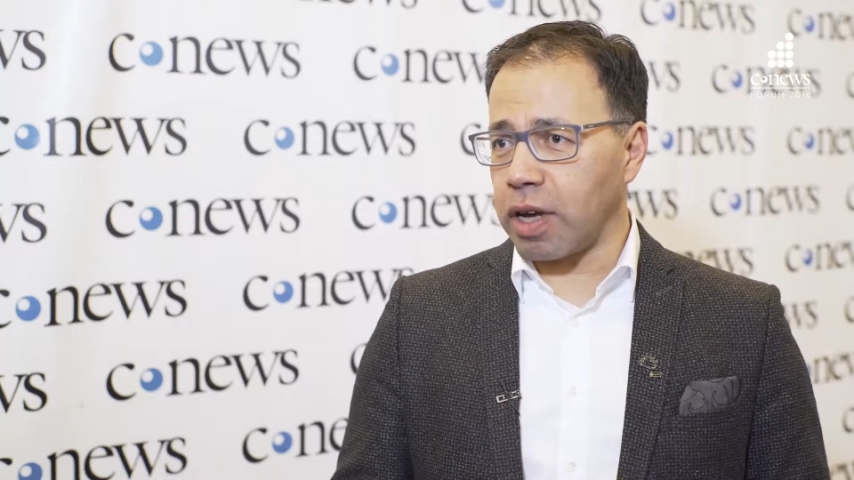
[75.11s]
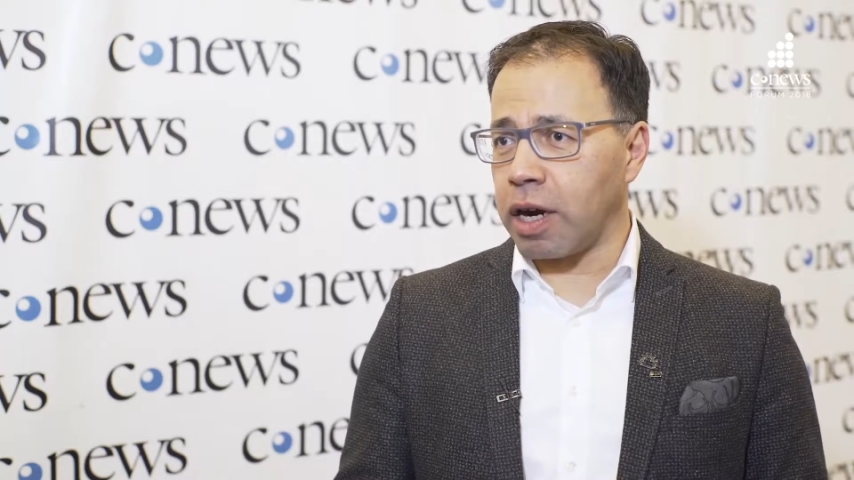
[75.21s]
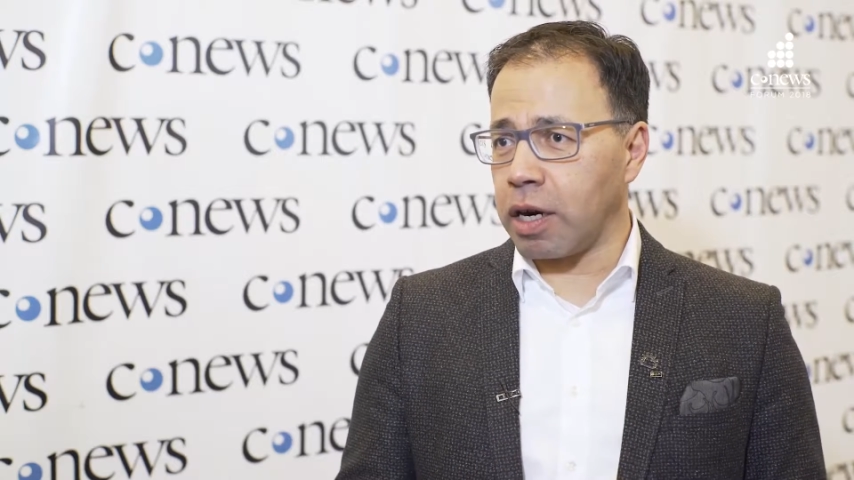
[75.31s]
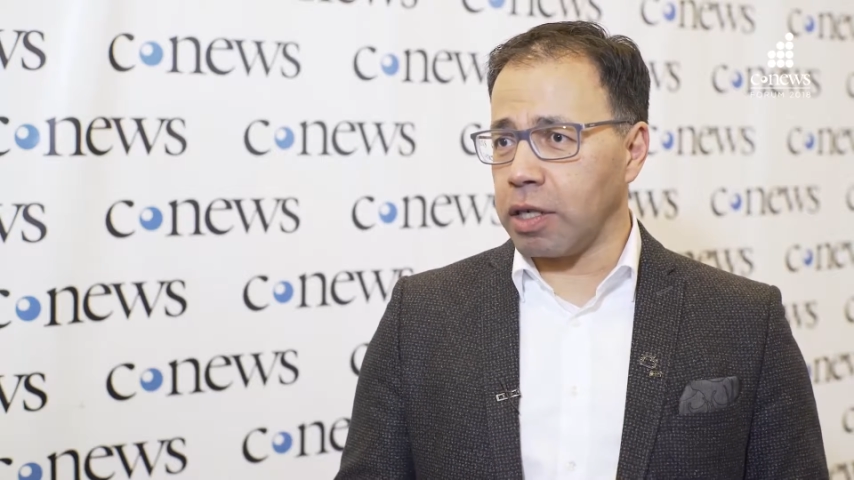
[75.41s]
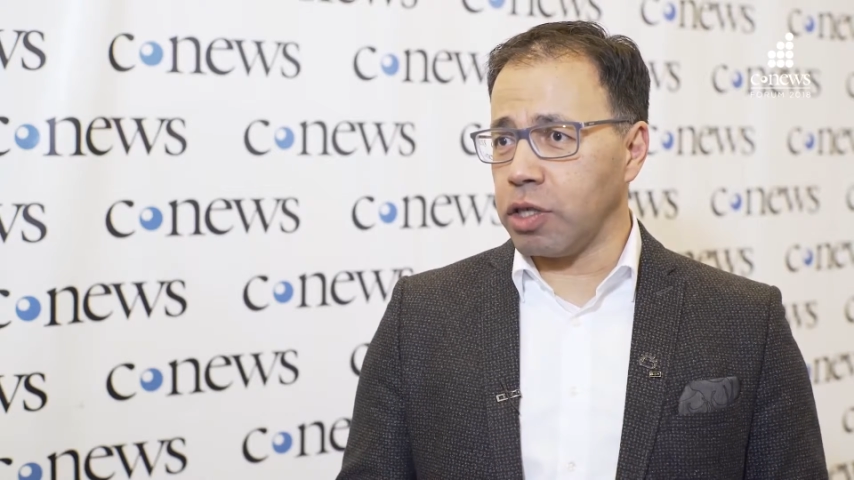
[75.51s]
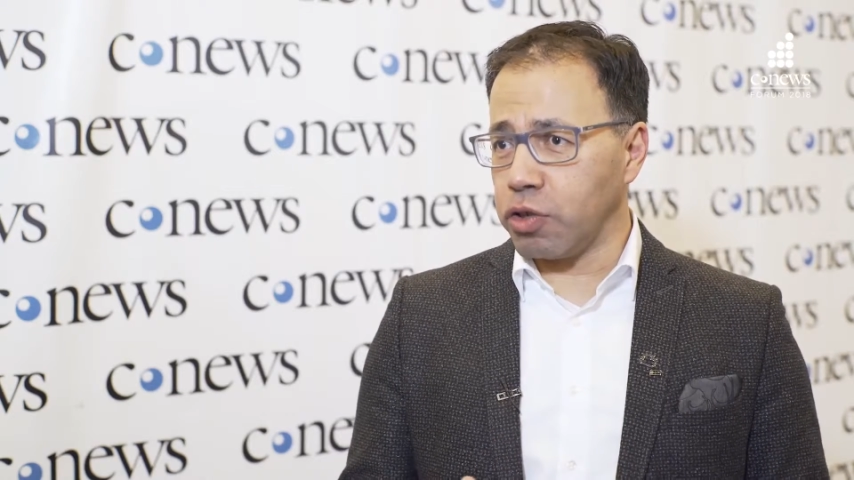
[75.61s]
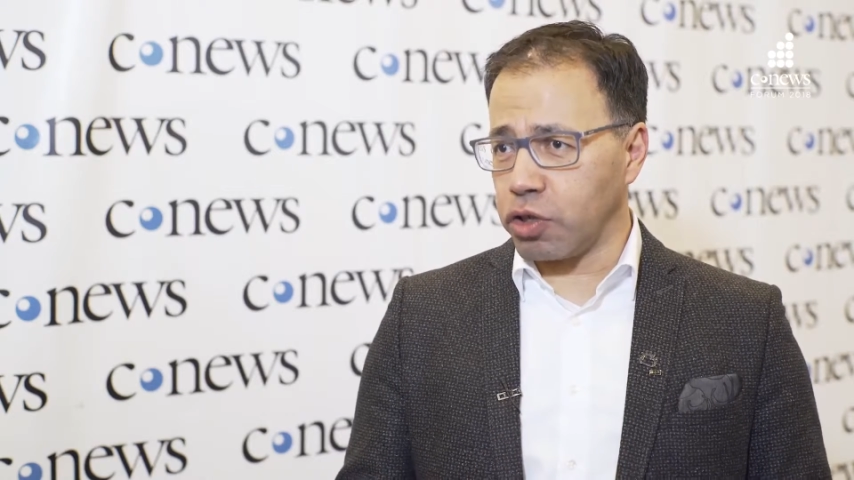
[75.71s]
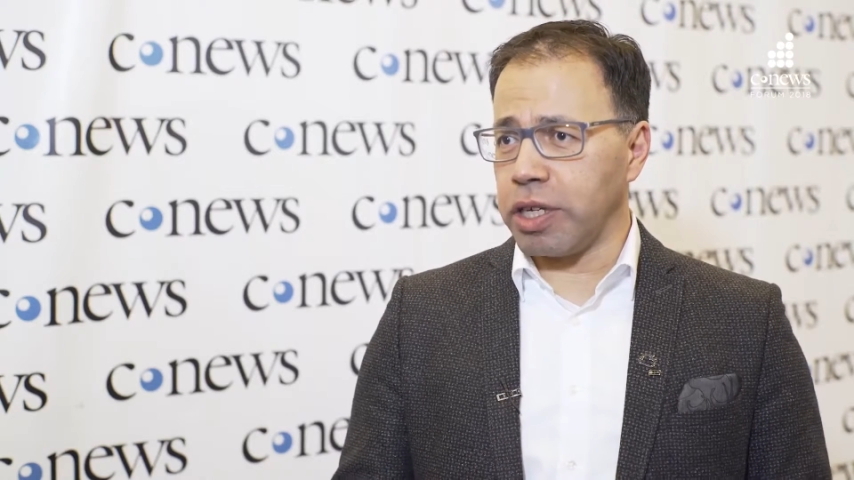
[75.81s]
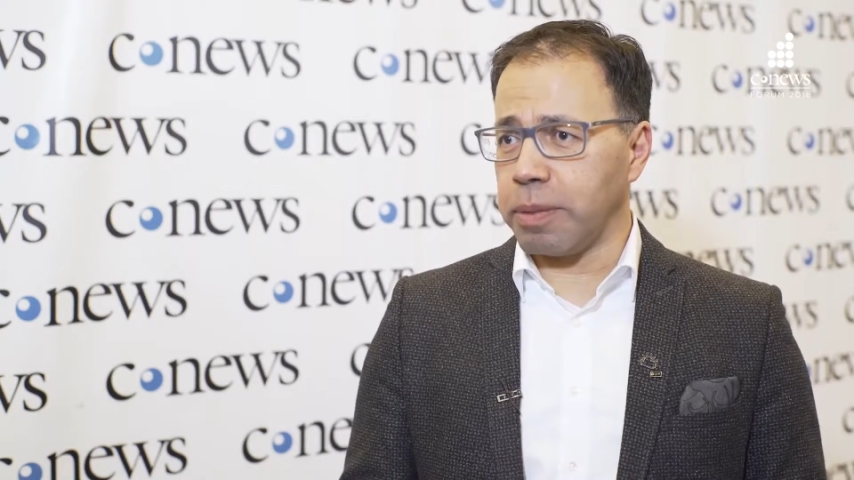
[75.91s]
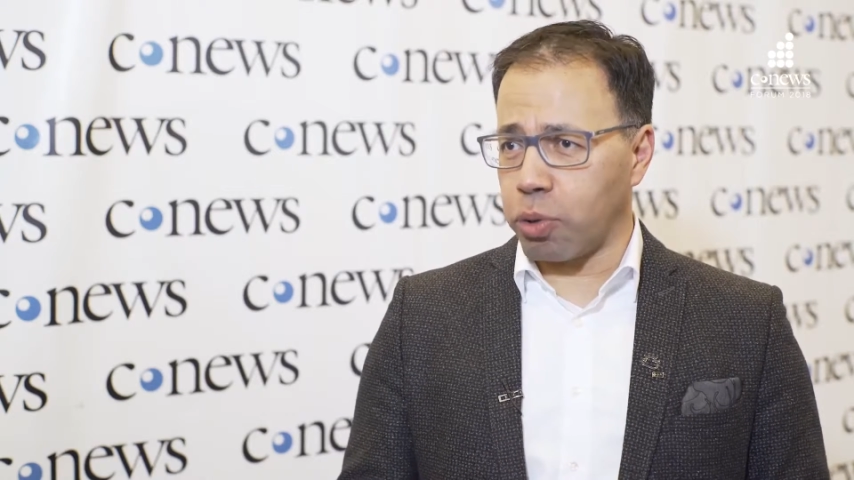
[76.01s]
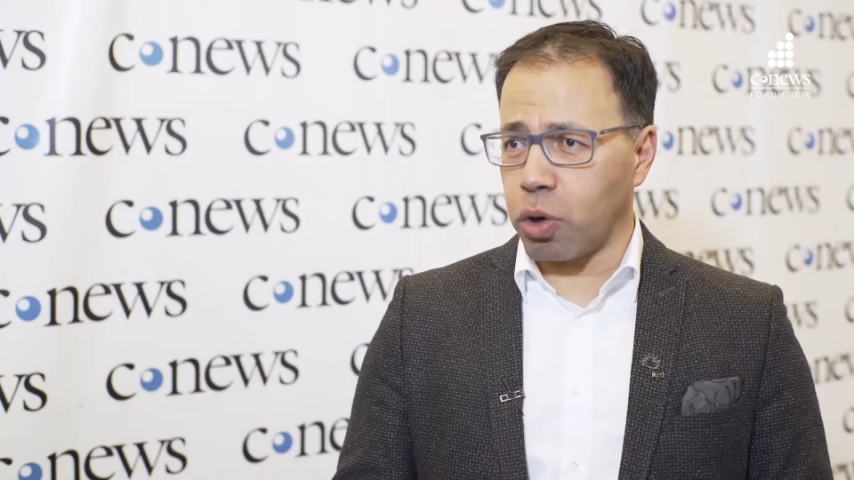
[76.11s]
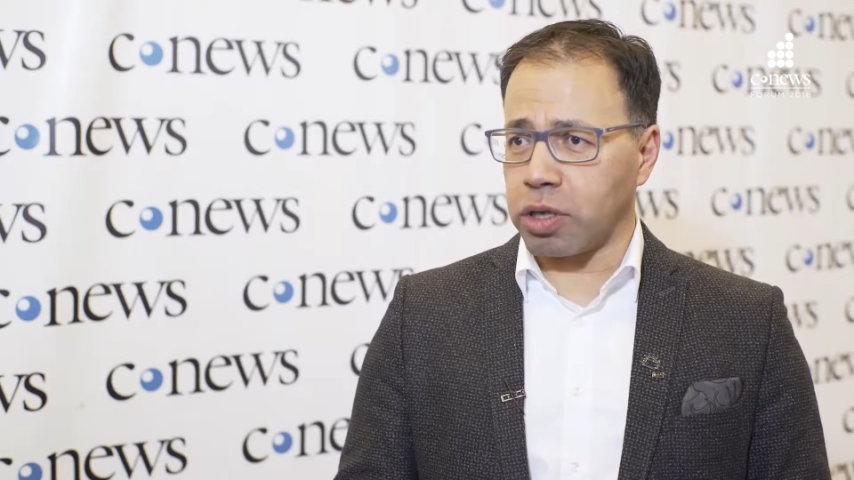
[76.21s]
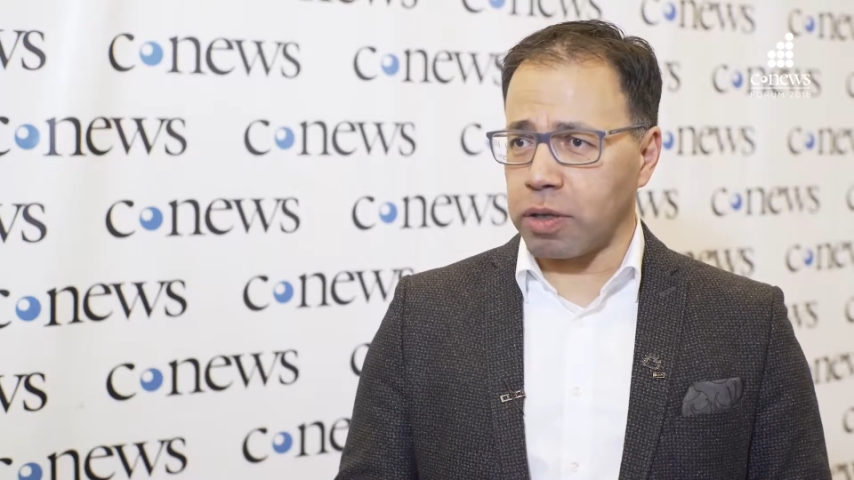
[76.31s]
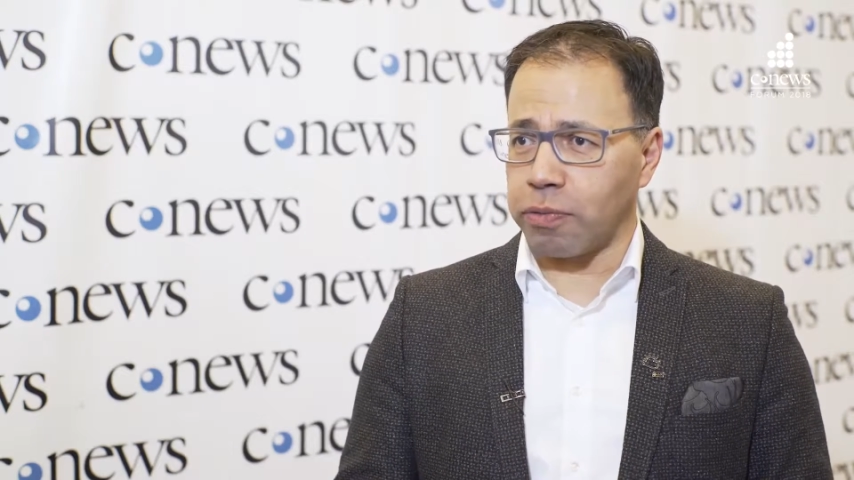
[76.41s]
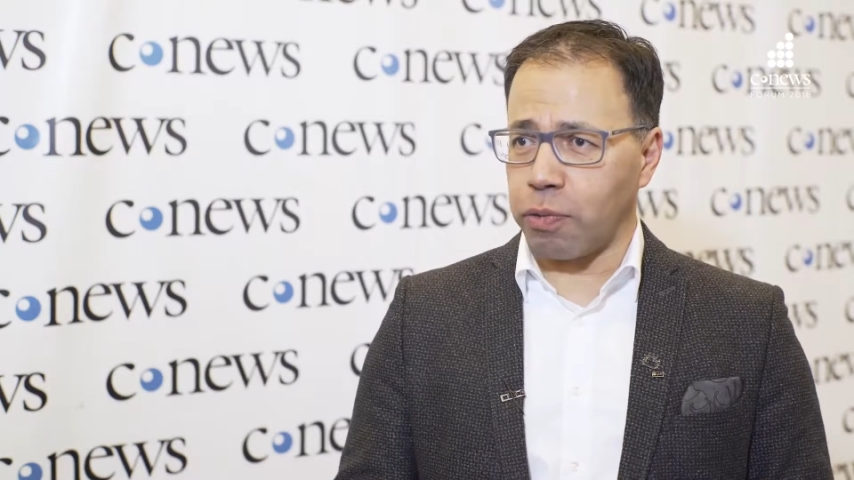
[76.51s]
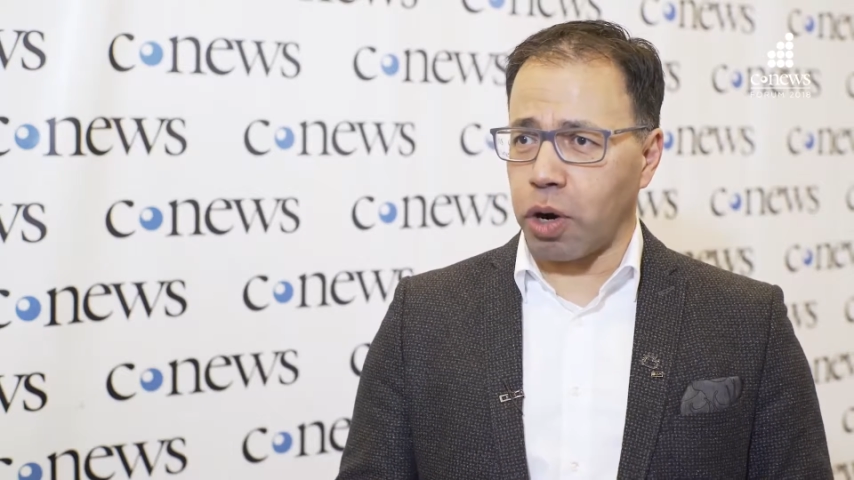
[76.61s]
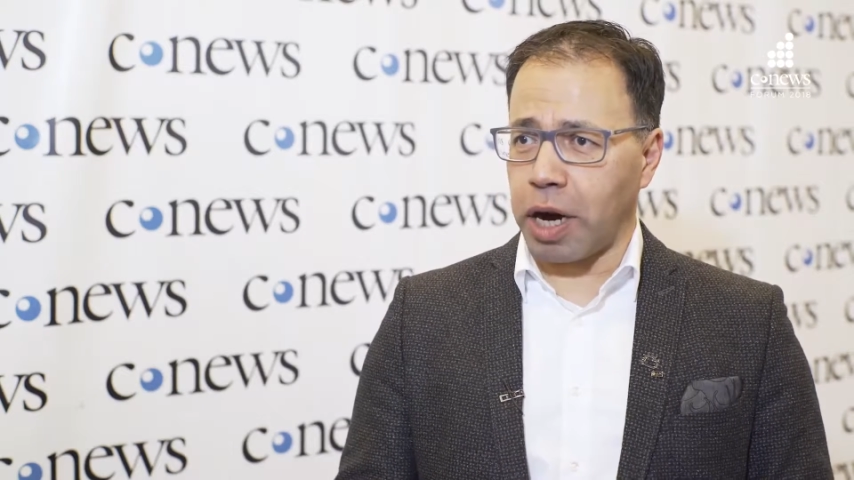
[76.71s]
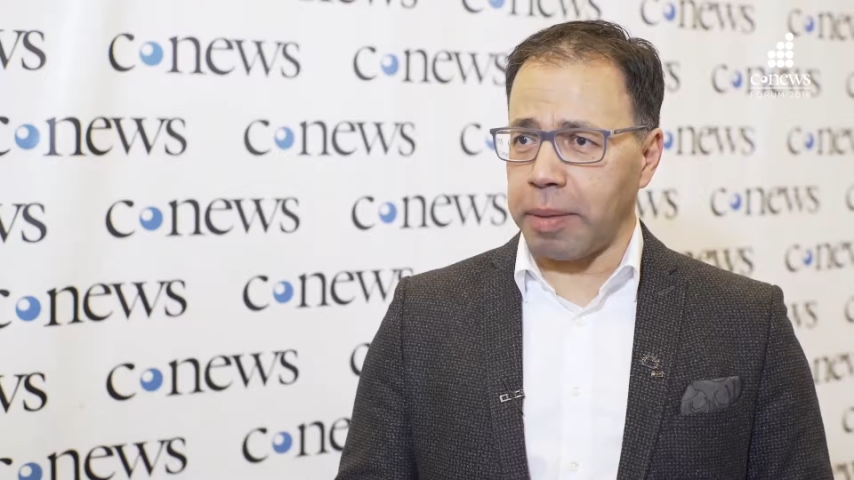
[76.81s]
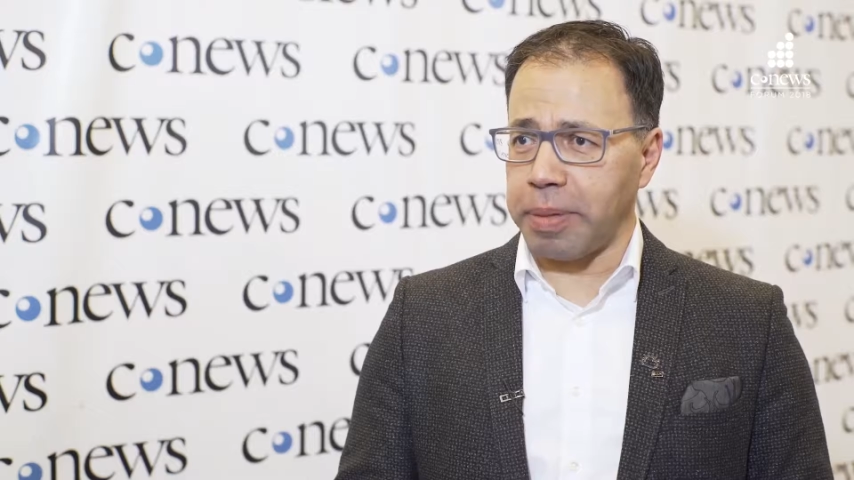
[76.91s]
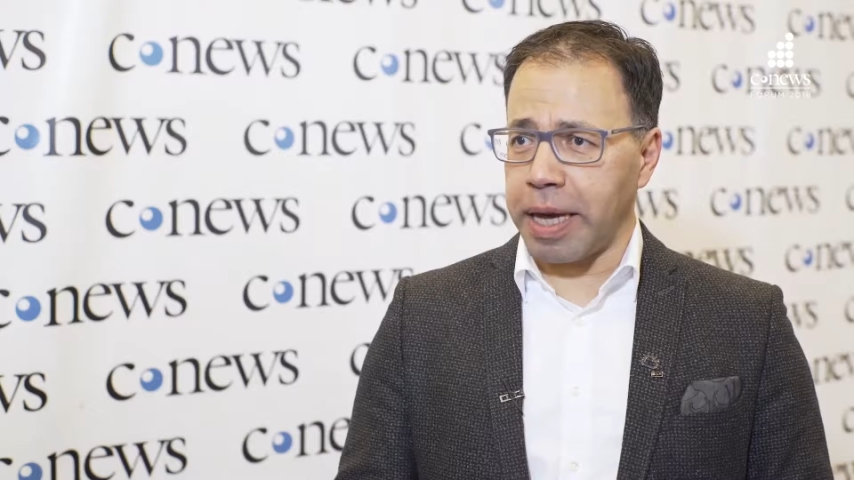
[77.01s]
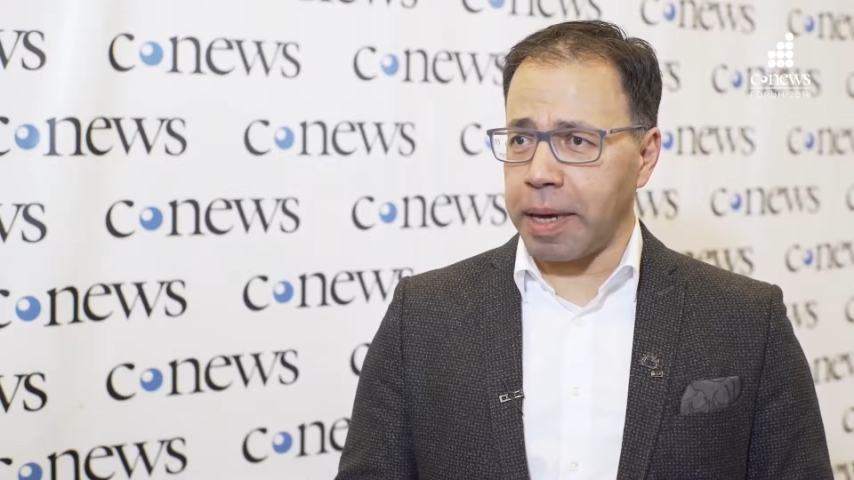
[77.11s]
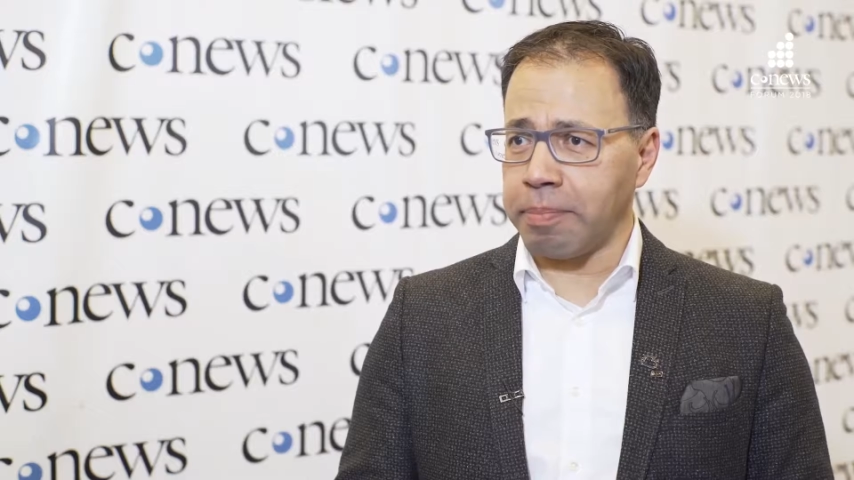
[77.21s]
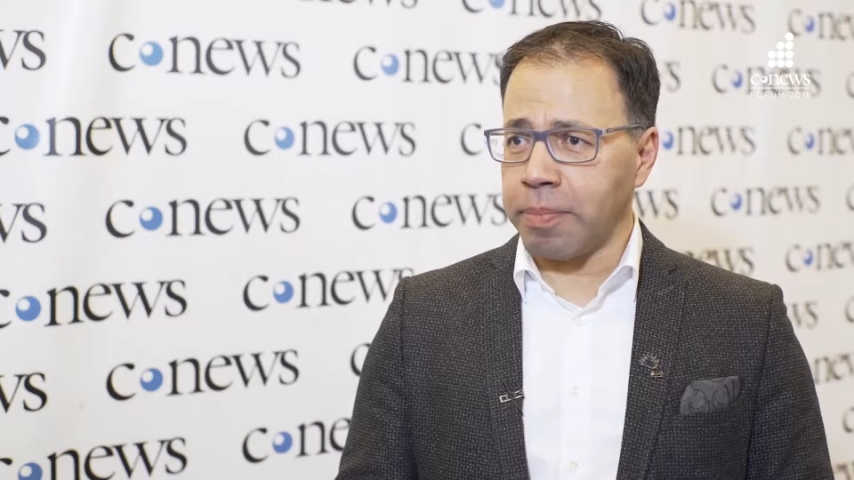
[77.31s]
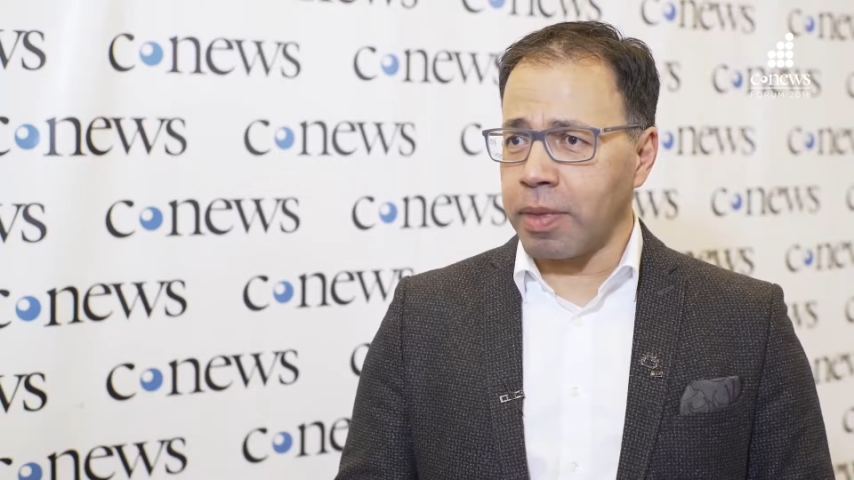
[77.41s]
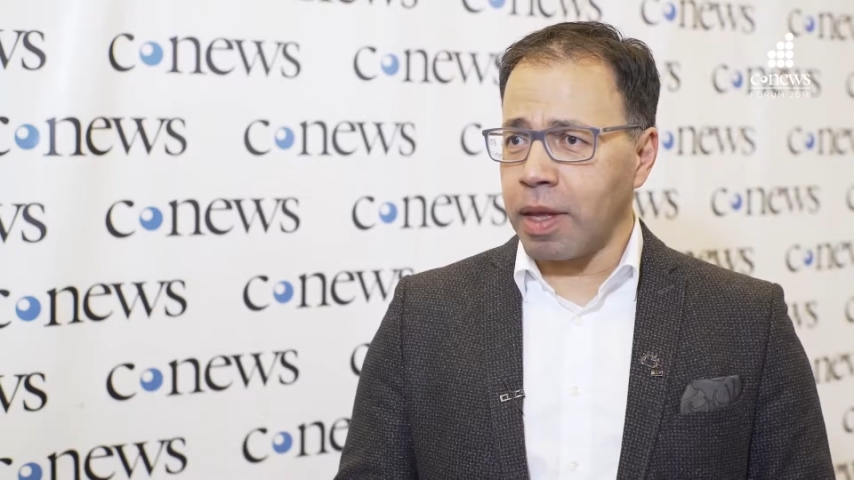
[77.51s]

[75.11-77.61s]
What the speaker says: are hugely important for IBM.